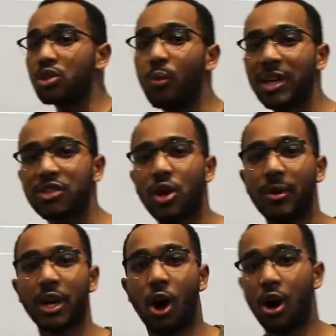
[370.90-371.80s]
So what is
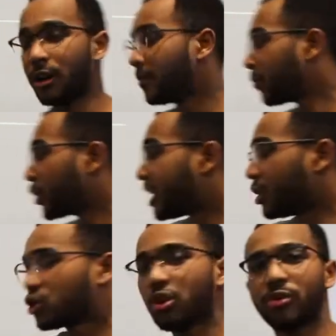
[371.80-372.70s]
going on,
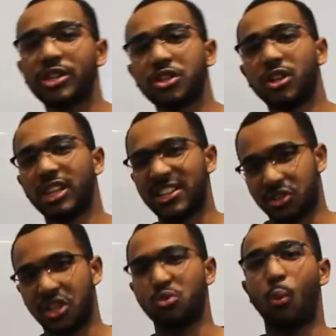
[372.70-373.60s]
here's our original
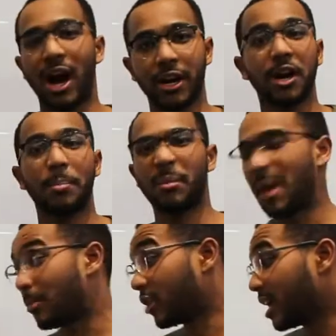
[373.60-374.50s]
list, it's wired up in
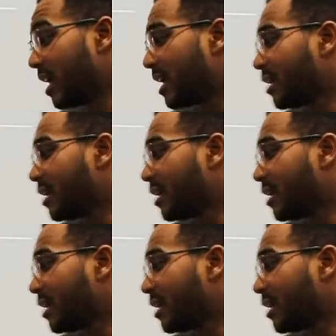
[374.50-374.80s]
memory.